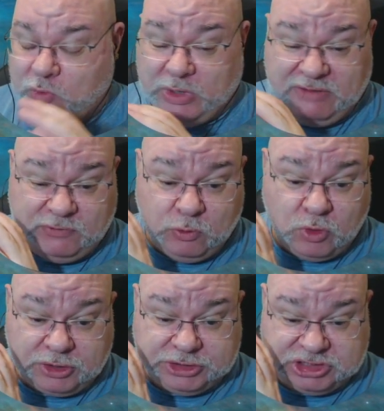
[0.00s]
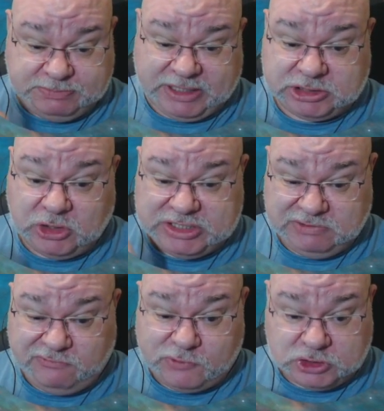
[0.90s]
if you want to just specialize
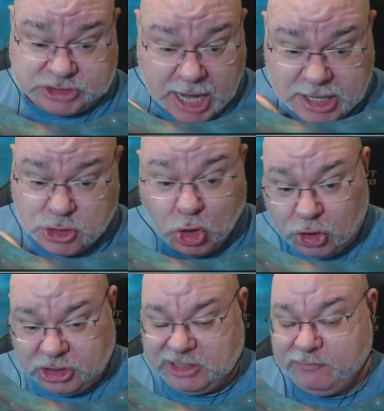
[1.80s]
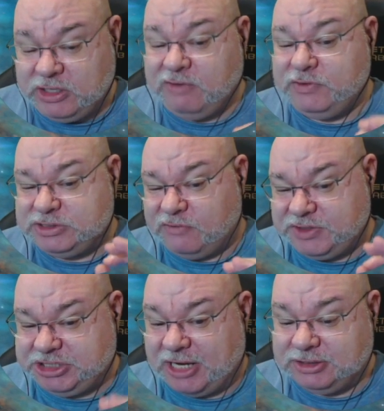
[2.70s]
in frost and not, like, if you give yourself a
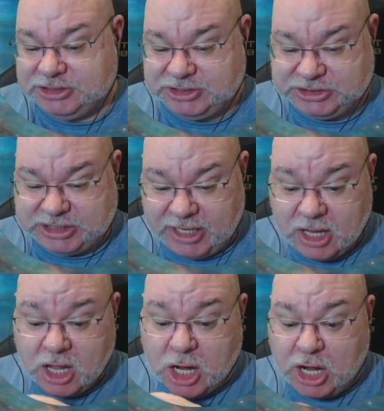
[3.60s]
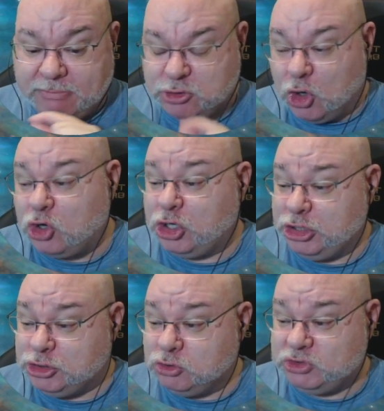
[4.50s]
challenge and say, I'm not going
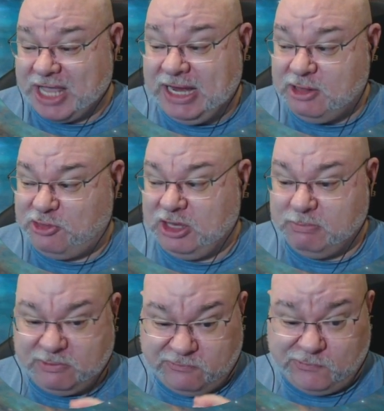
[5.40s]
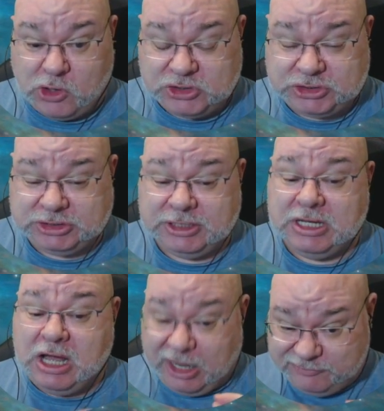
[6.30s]
to use anything but frost.
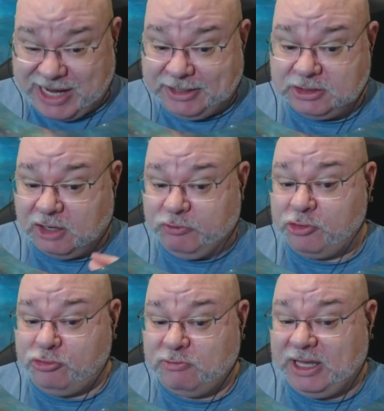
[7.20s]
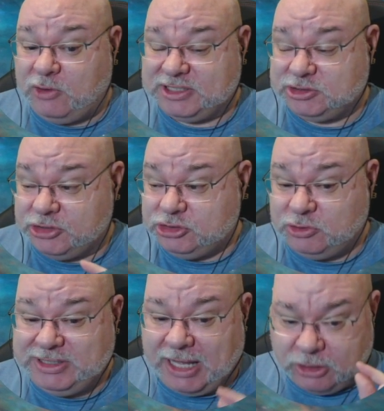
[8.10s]
I've done it. I've got through the main quest line
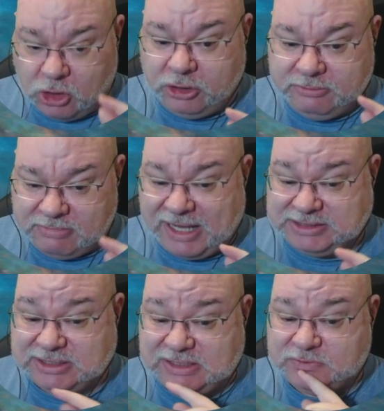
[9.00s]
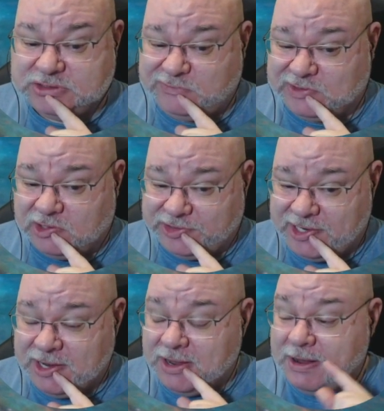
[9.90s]
doing that on master level
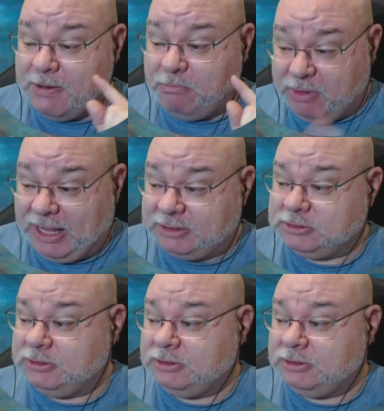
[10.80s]
difficulty, but